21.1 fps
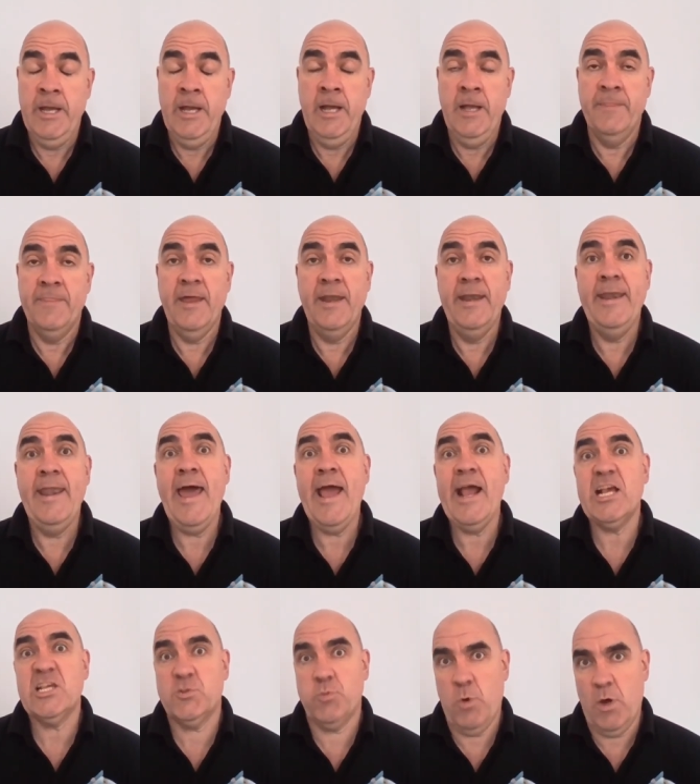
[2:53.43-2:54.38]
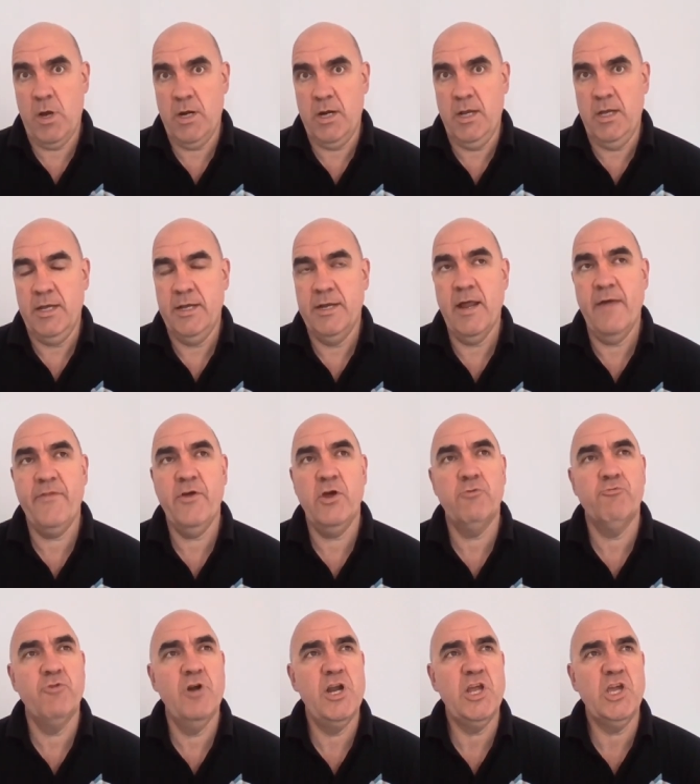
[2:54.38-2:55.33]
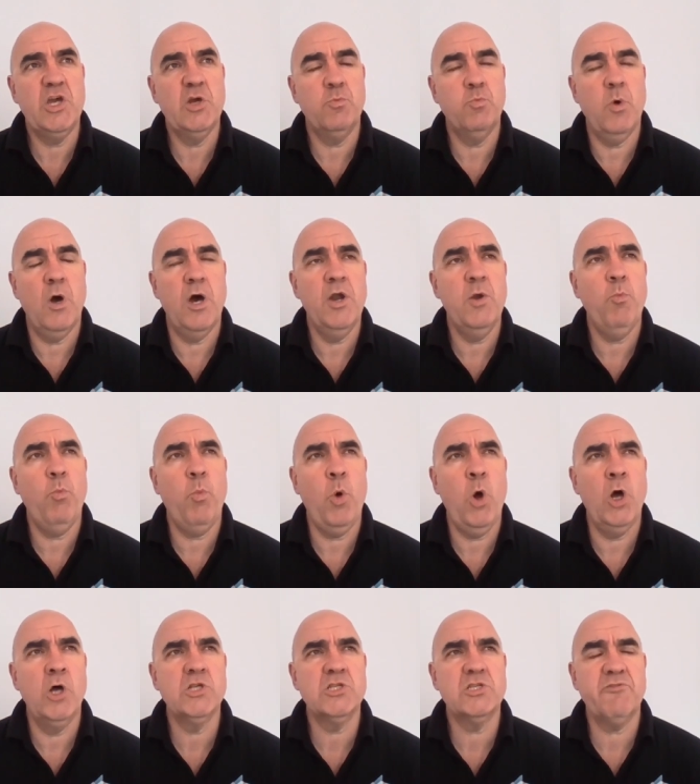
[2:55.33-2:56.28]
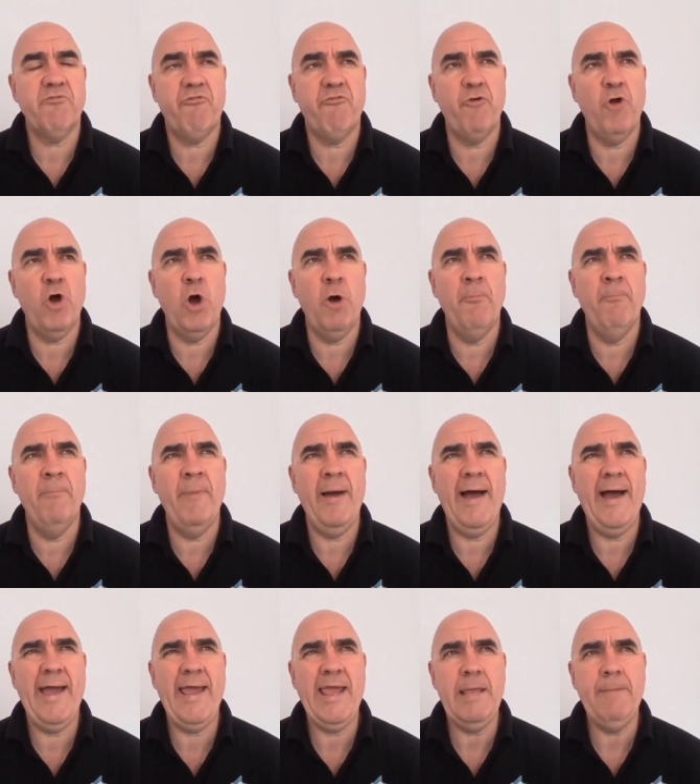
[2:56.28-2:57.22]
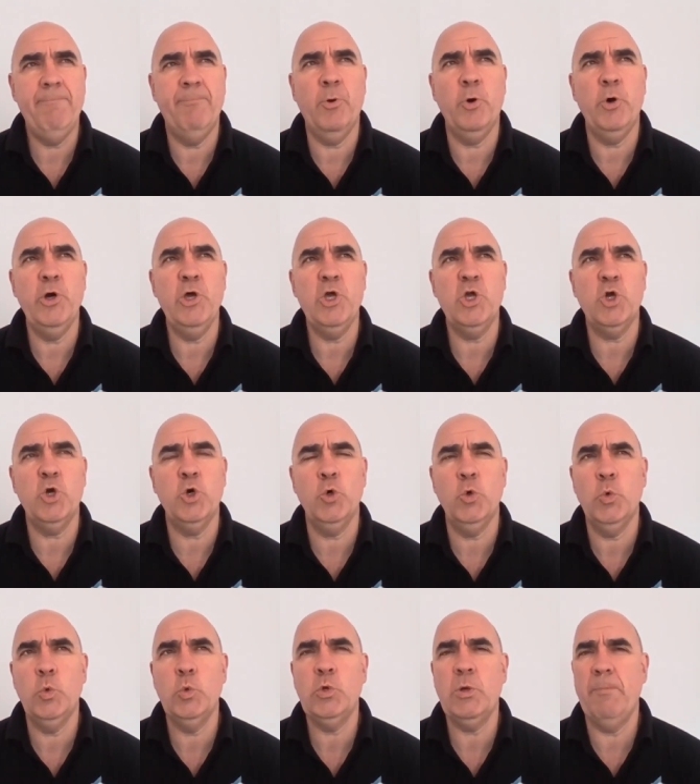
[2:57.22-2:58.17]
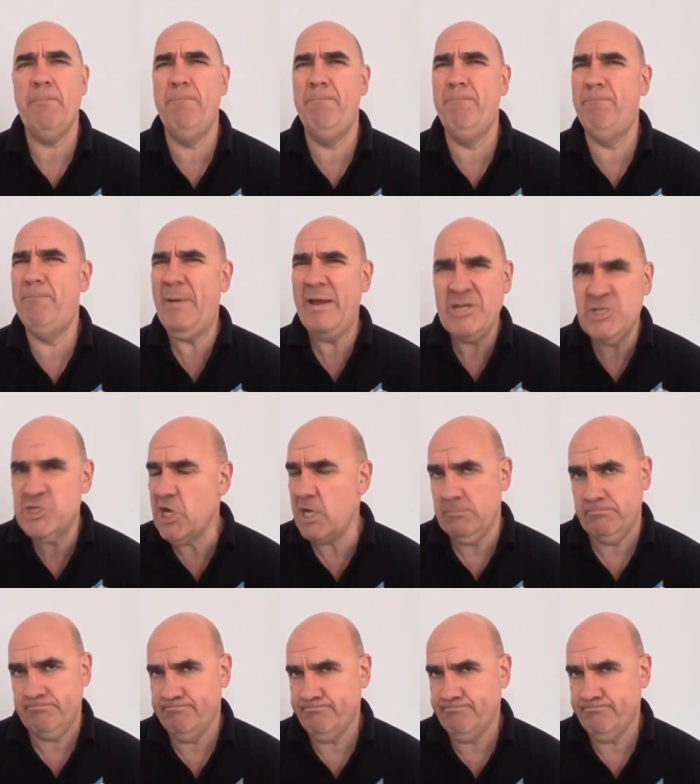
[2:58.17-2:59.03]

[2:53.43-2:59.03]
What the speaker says: The next one, another really good one, was from a boy called Benji.